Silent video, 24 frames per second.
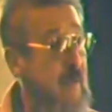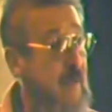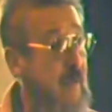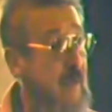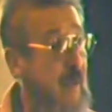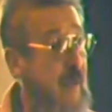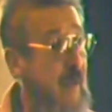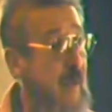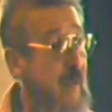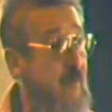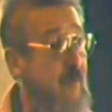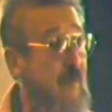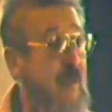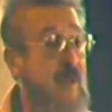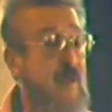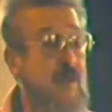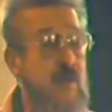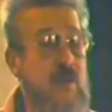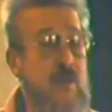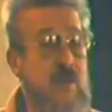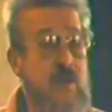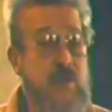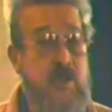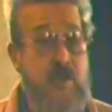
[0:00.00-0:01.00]
and be
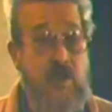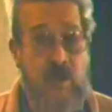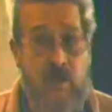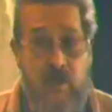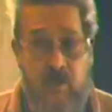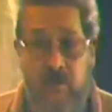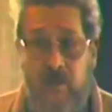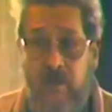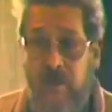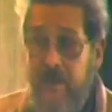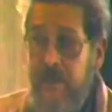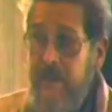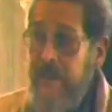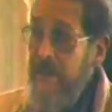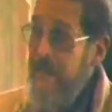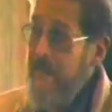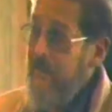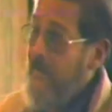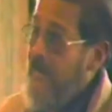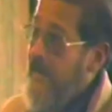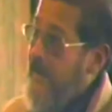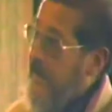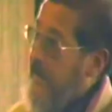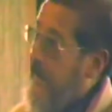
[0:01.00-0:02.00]
totally
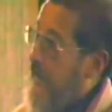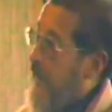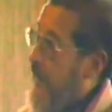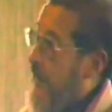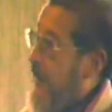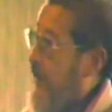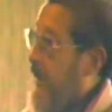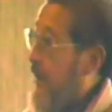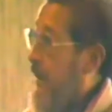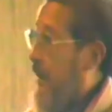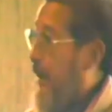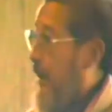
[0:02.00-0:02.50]
unregulated